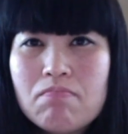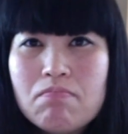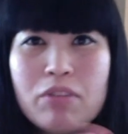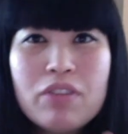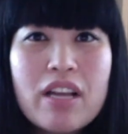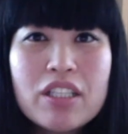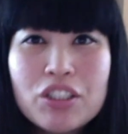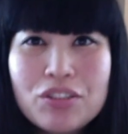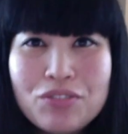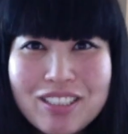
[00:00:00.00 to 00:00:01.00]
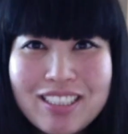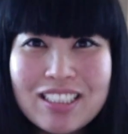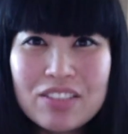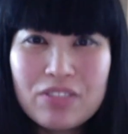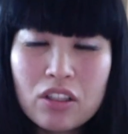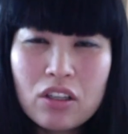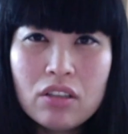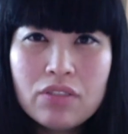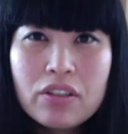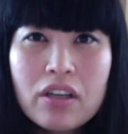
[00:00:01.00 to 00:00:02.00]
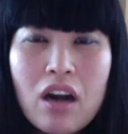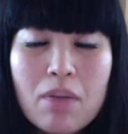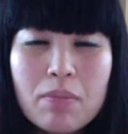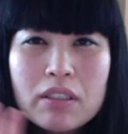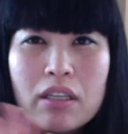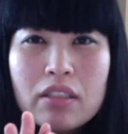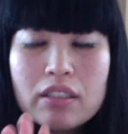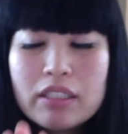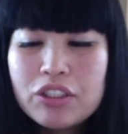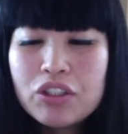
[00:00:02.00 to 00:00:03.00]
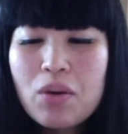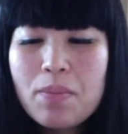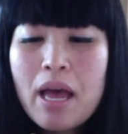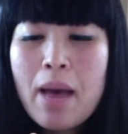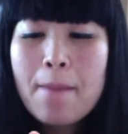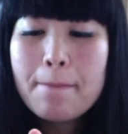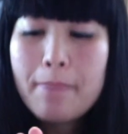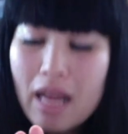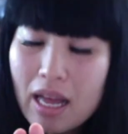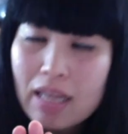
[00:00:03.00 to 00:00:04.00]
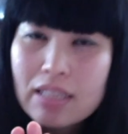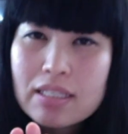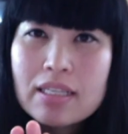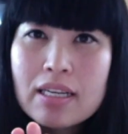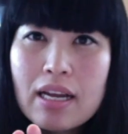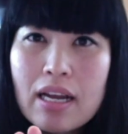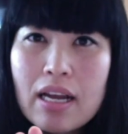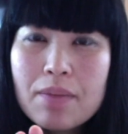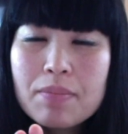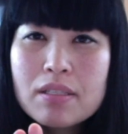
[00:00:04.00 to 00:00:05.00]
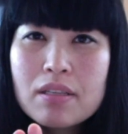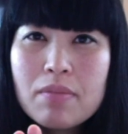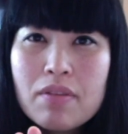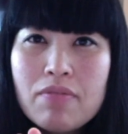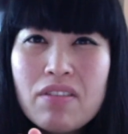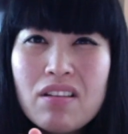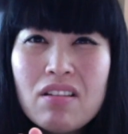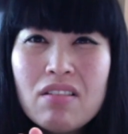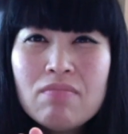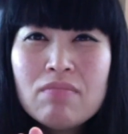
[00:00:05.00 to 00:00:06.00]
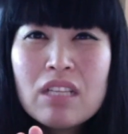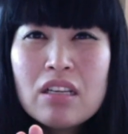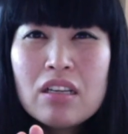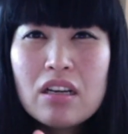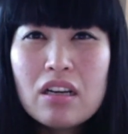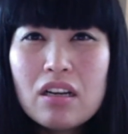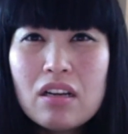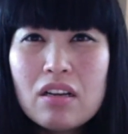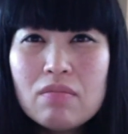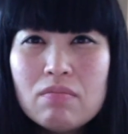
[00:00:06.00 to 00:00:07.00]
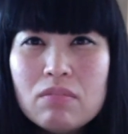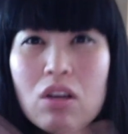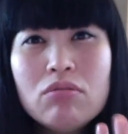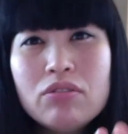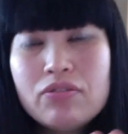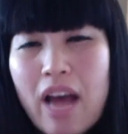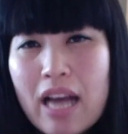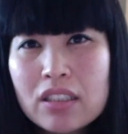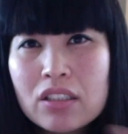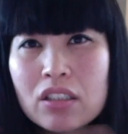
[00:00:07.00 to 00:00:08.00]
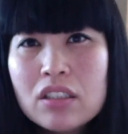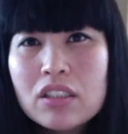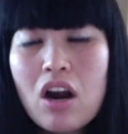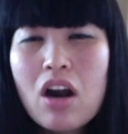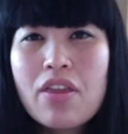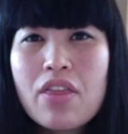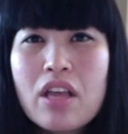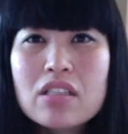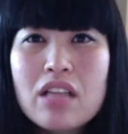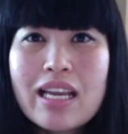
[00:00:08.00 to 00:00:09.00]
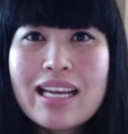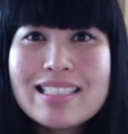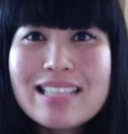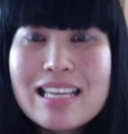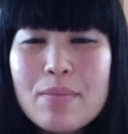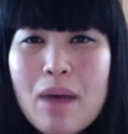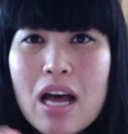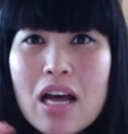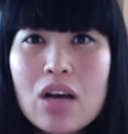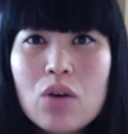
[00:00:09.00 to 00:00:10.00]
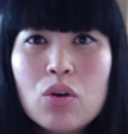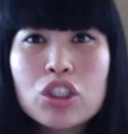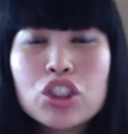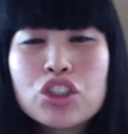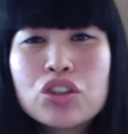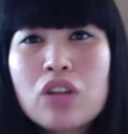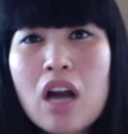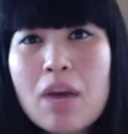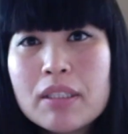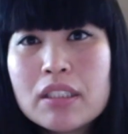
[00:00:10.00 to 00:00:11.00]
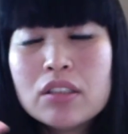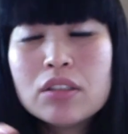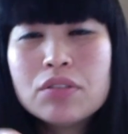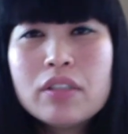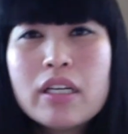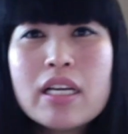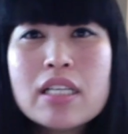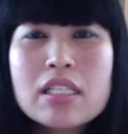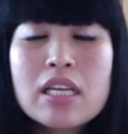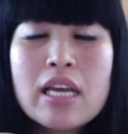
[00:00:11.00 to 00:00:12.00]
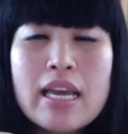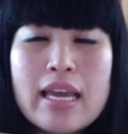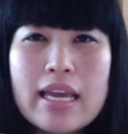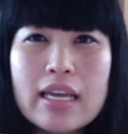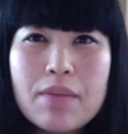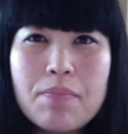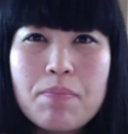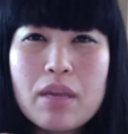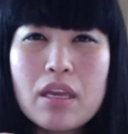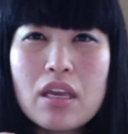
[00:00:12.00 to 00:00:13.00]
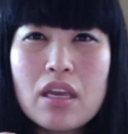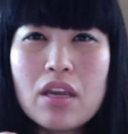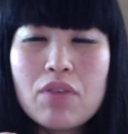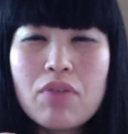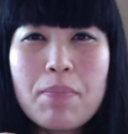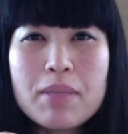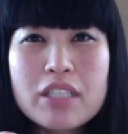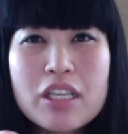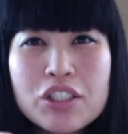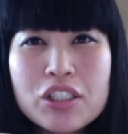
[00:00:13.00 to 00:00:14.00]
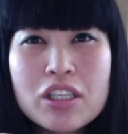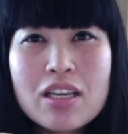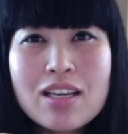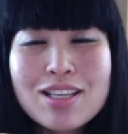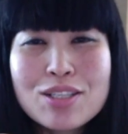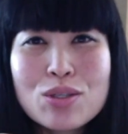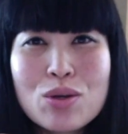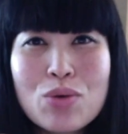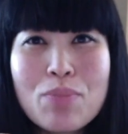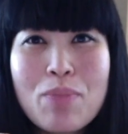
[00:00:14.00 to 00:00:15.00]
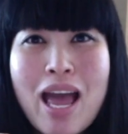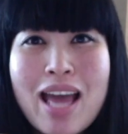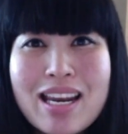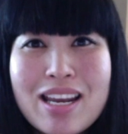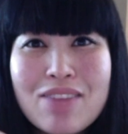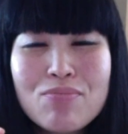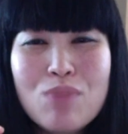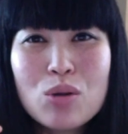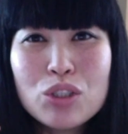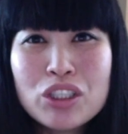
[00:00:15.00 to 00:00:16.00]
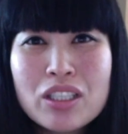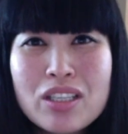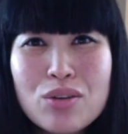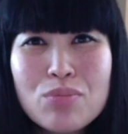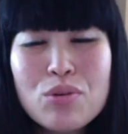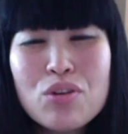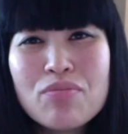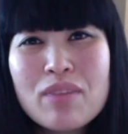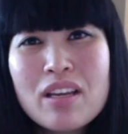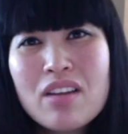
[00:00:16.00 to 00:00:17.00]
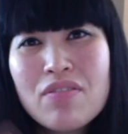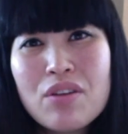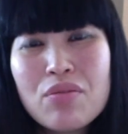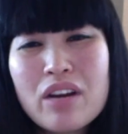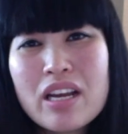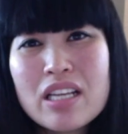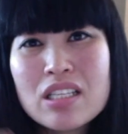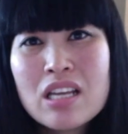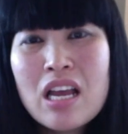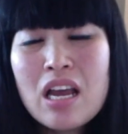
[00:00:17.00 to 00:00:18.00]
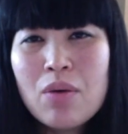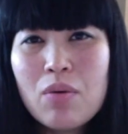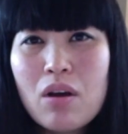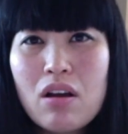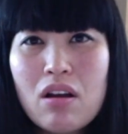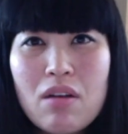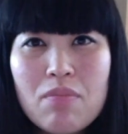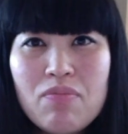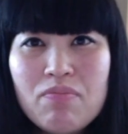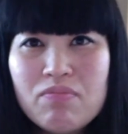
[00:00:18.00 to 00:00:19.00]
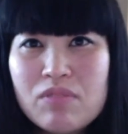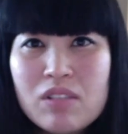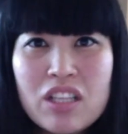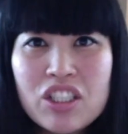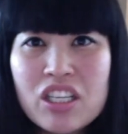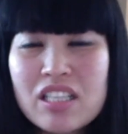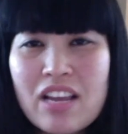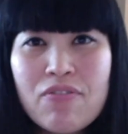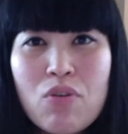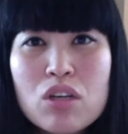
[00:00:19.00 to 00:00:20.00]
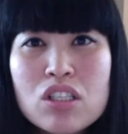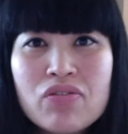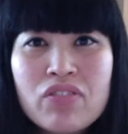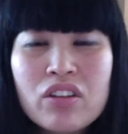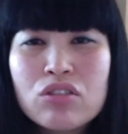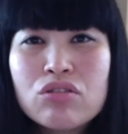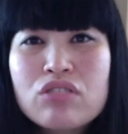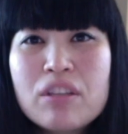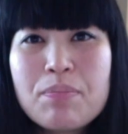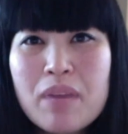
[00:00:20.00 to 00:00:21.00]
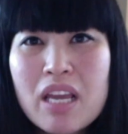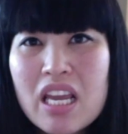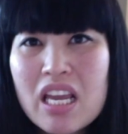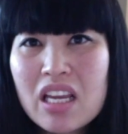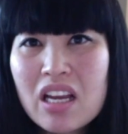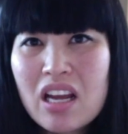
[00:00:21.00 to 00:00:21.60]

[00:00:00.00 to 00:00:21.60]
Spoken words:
prevention really difficult for carpal tunnel syndrome. But some of the known factors are things like edema or trauma to the wrist. It could be repetition, and so repetitive motion or movement of the wrist, such as like forceful gripping